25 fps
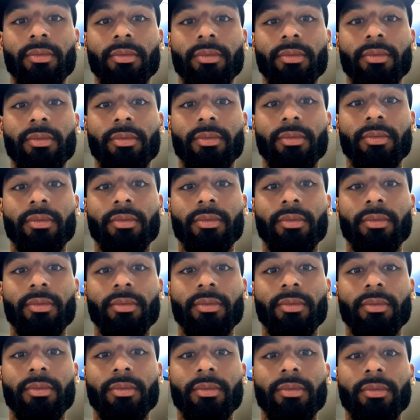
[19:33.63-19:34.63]

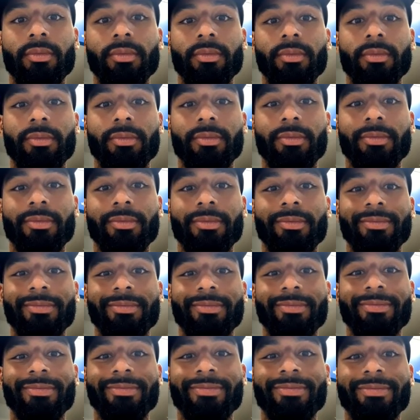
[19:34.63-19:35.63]

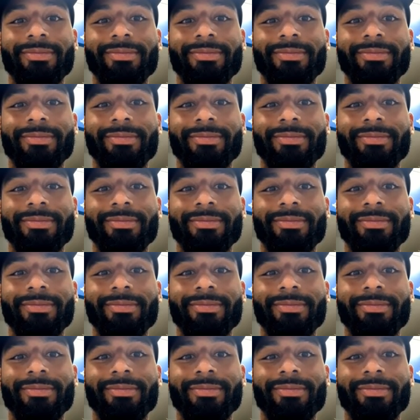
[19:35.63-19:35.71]
No words are spoken by the person on screen.